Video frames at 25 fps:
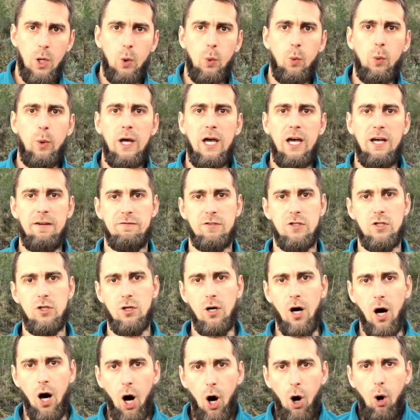We have to
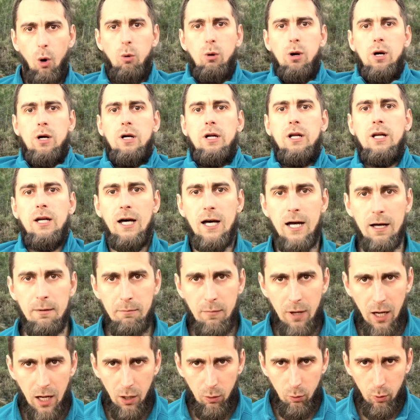overcome
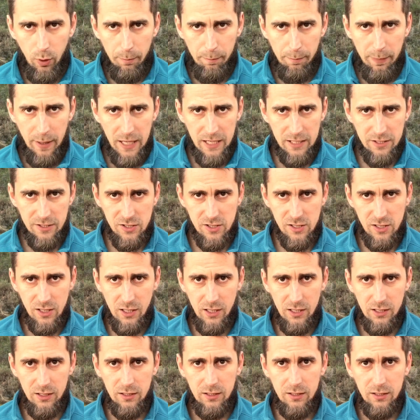our bad side